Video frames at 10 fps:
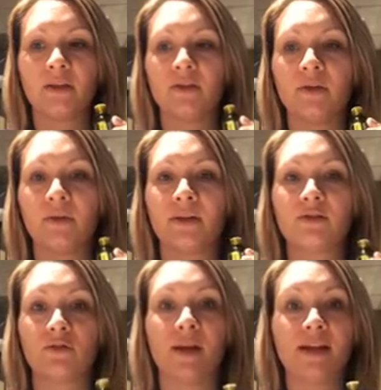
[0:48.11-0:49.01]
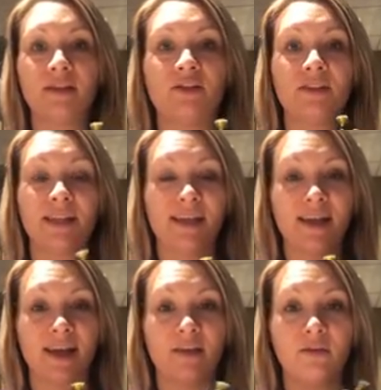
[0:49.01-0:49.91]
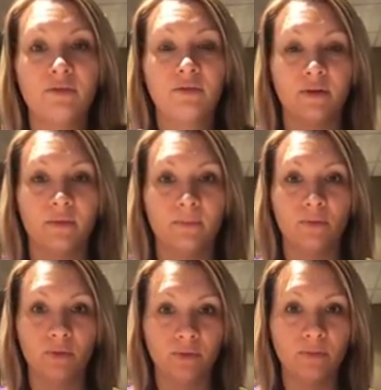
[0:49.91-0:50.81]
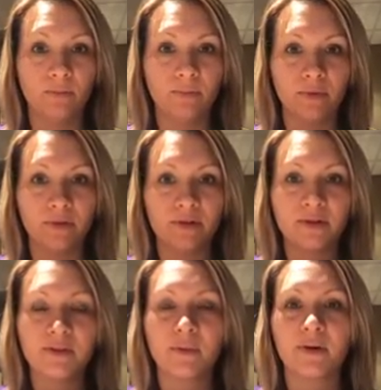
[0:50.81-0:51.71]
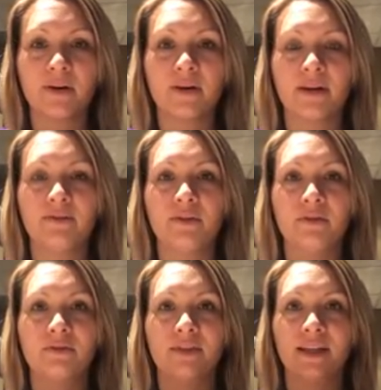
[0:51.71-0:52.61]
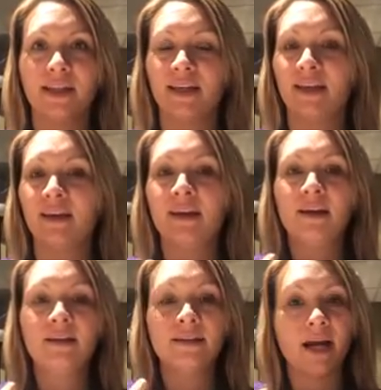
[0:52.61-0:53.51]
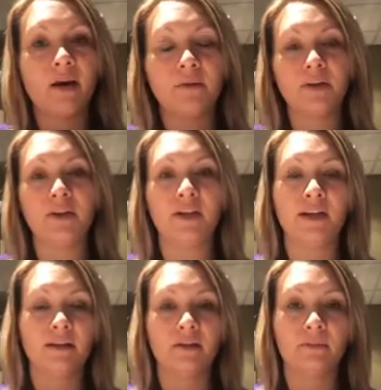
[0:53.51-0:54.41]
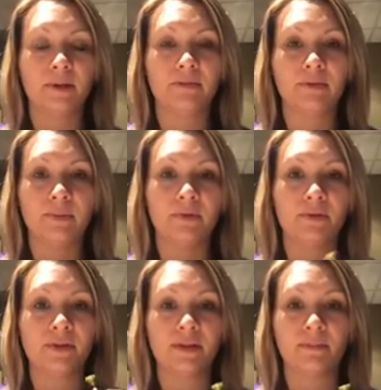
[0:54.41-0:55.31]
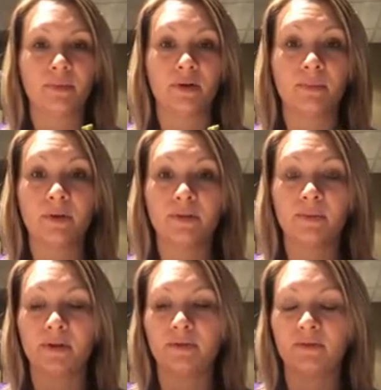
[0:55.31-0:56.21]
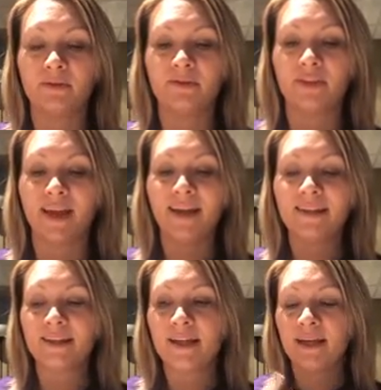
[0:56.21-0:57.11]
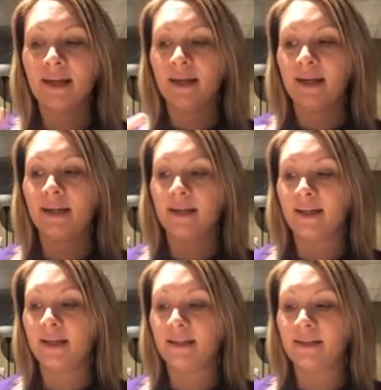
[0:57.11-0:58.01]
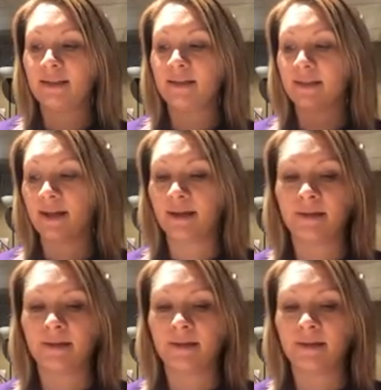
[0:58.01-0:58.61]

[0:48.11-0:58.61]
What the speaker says: So it's great to just inhale for a mood booster, or if you're feeling down and you need a little bit of a boost, bergamot is beautiful for that. It is